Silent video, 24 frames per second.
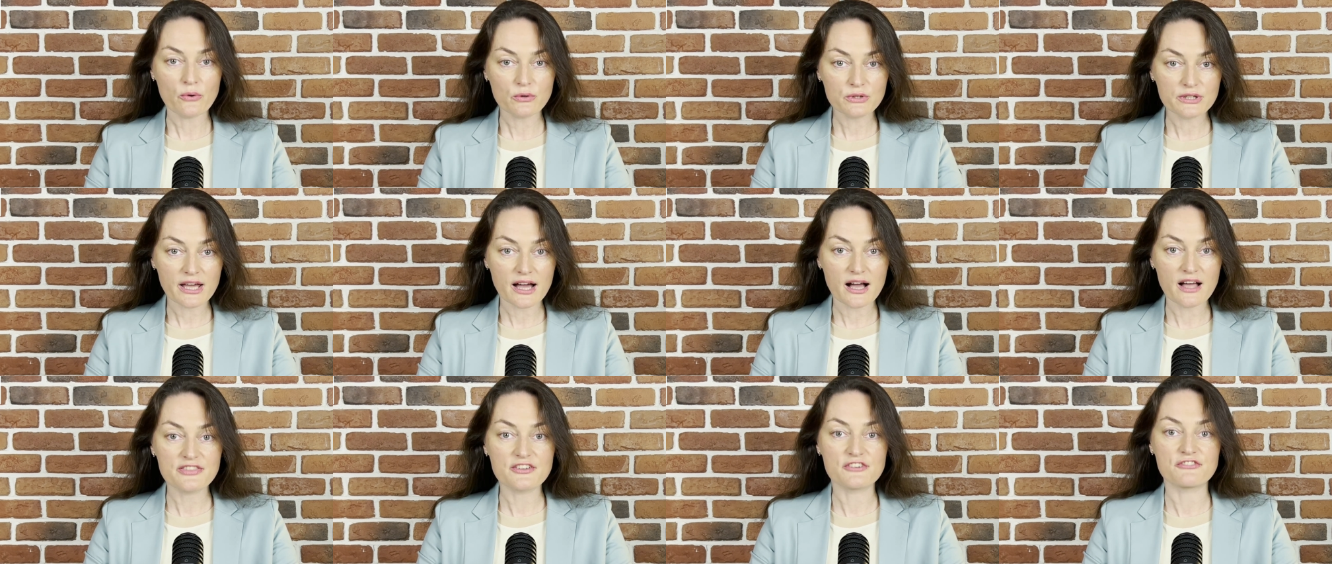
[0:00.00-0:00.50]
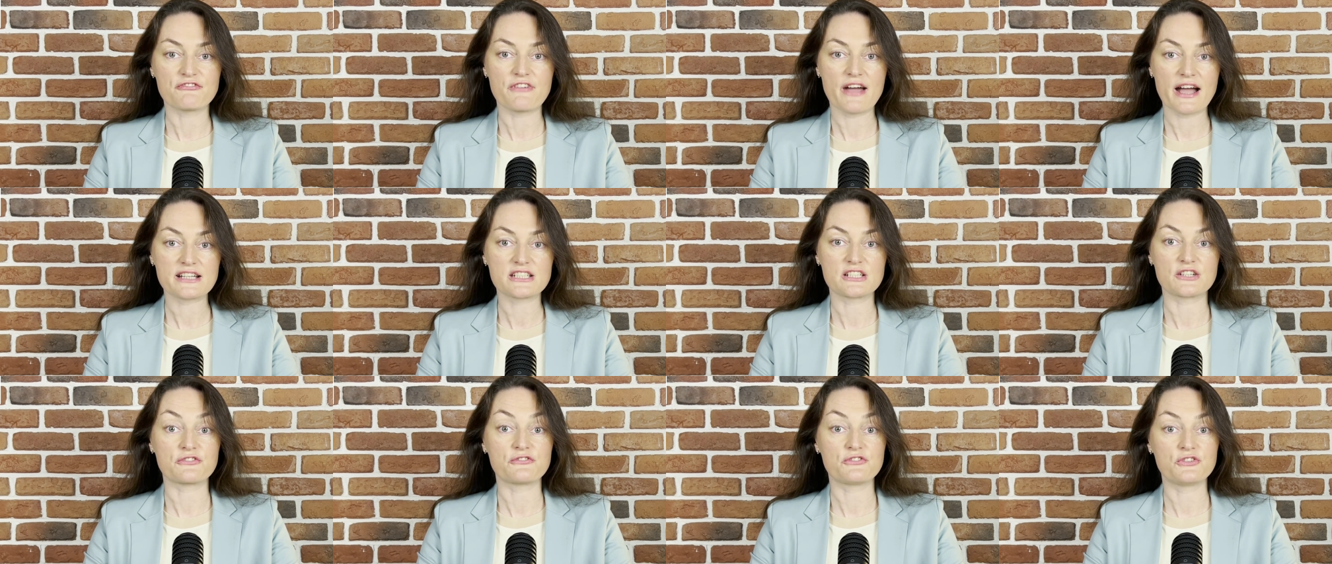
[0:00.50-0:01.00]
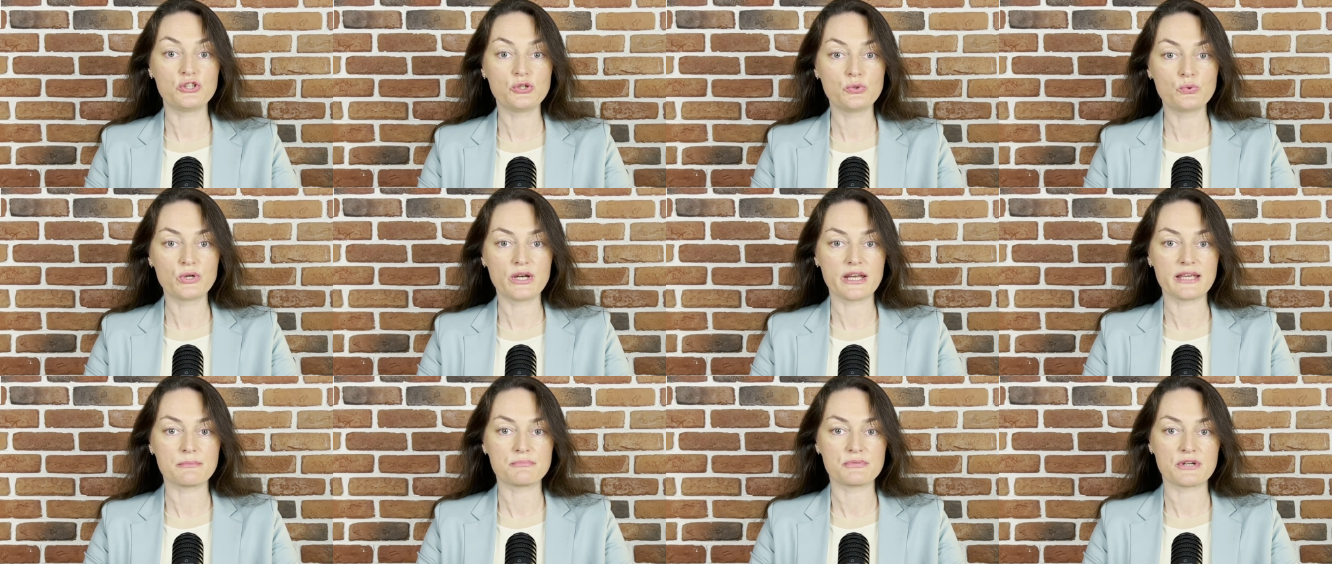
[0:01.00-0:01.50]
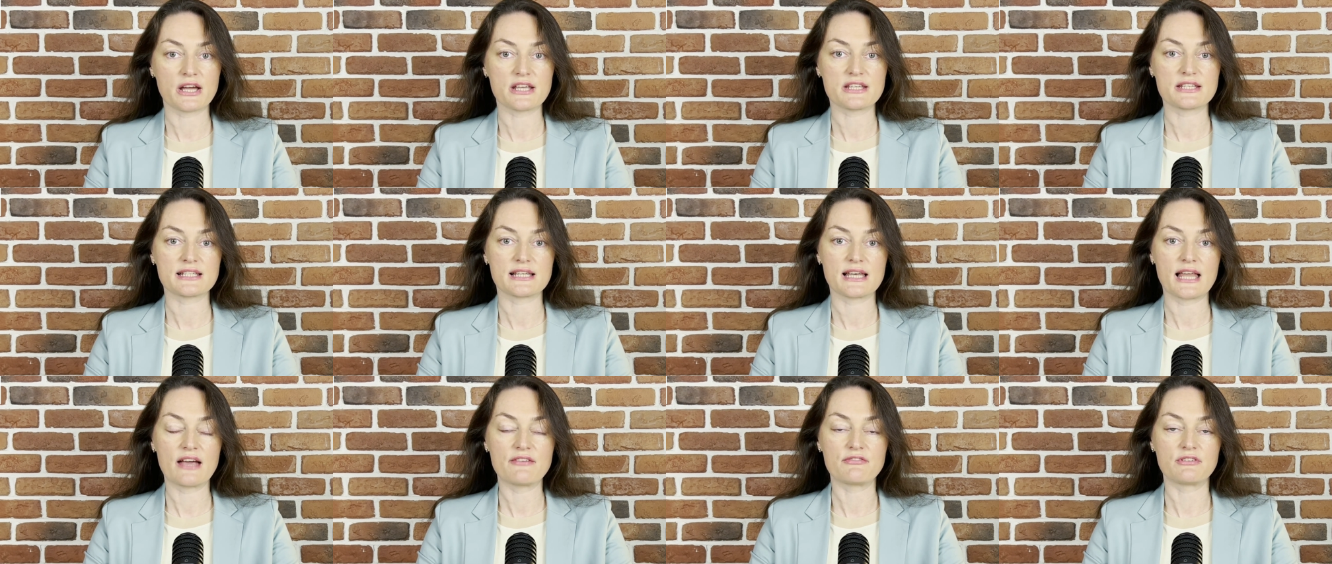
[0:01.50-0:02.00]
only other factor fueling
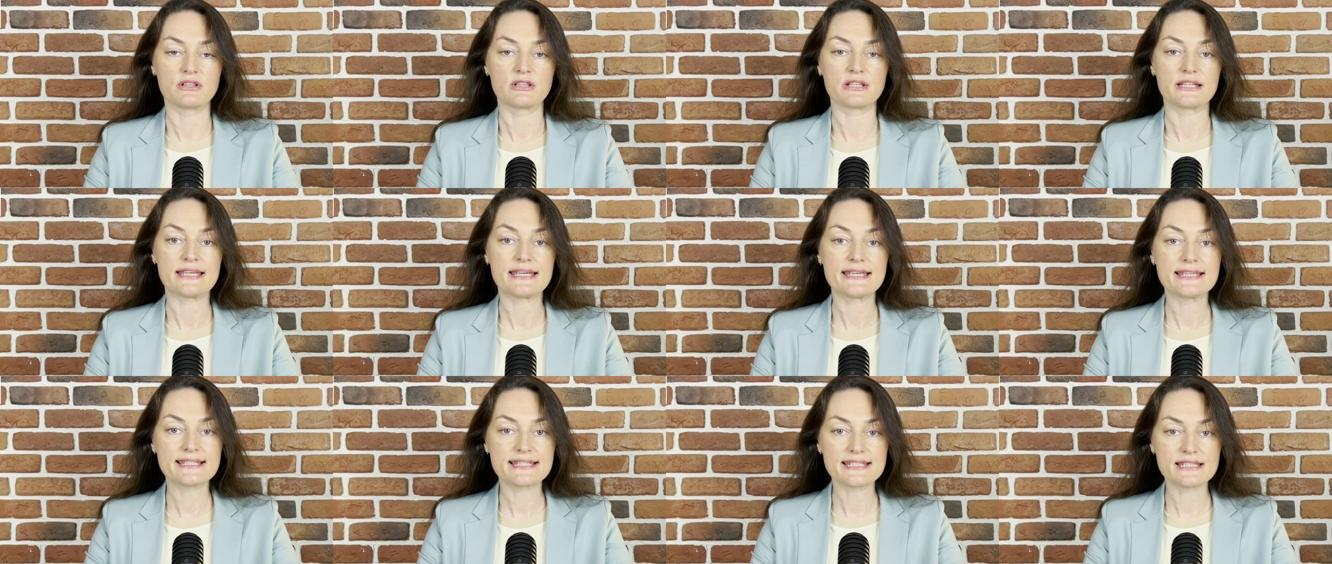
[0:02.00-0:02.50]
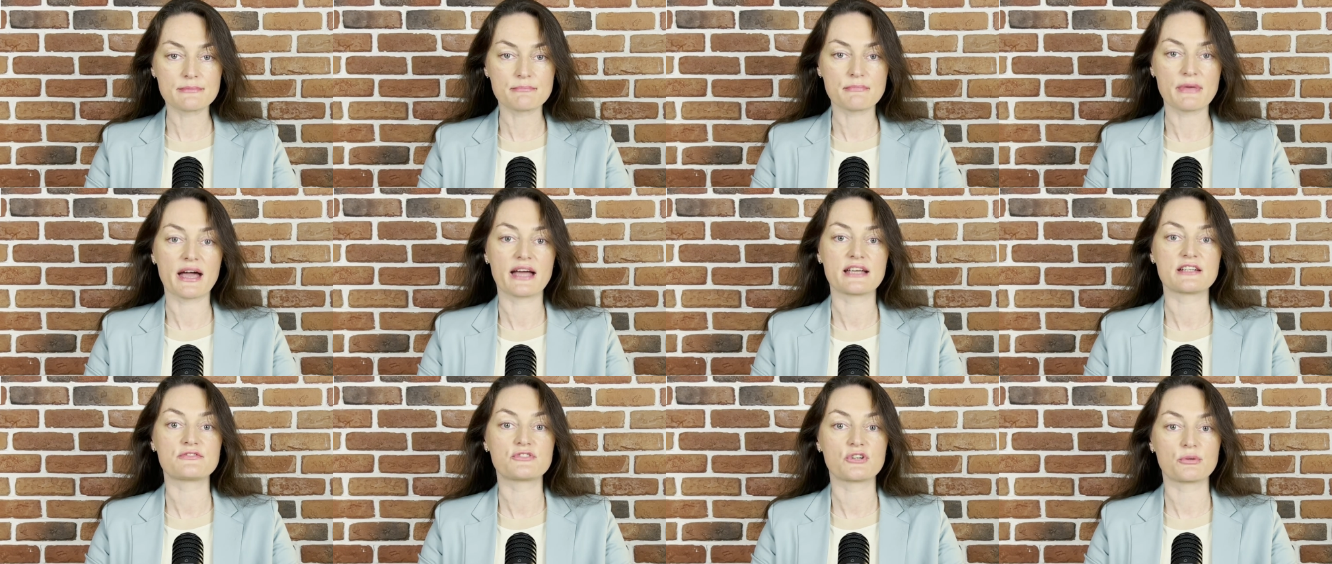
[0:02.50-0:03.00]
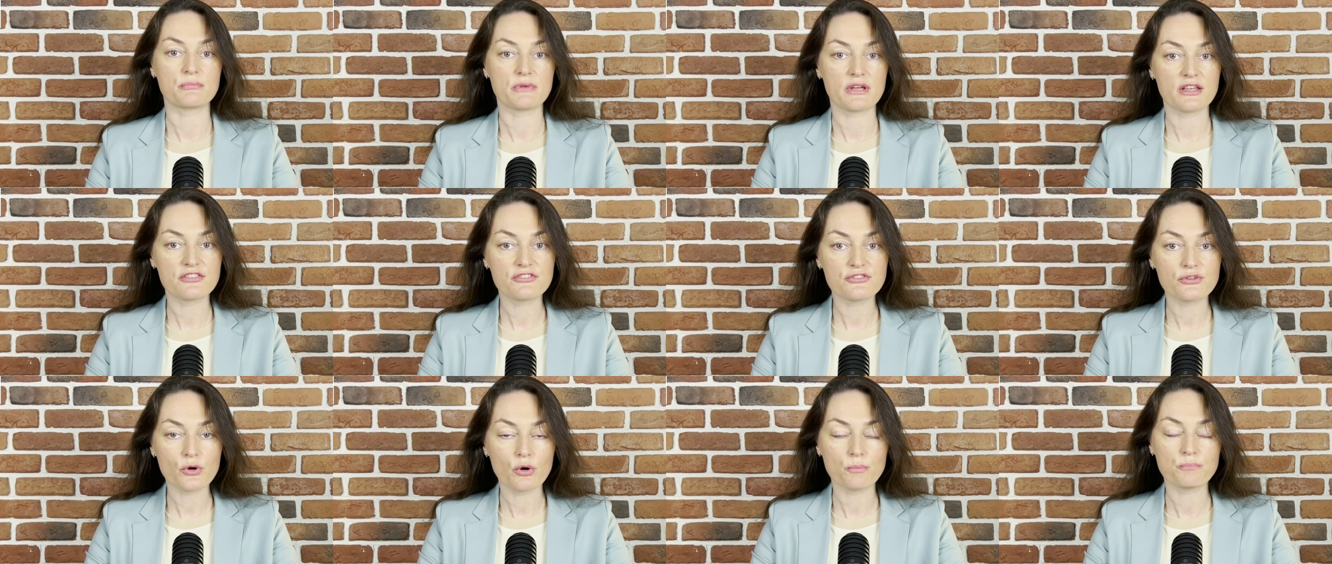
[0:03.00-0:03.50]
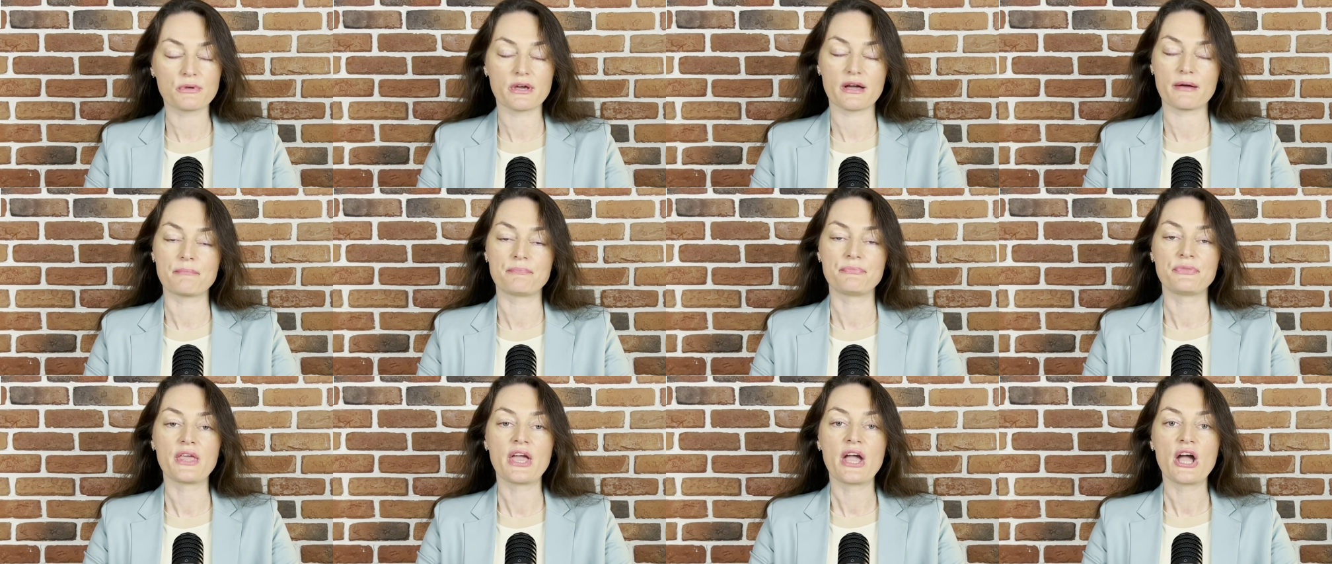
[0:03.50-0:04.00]
price level is demand from Ethiopia,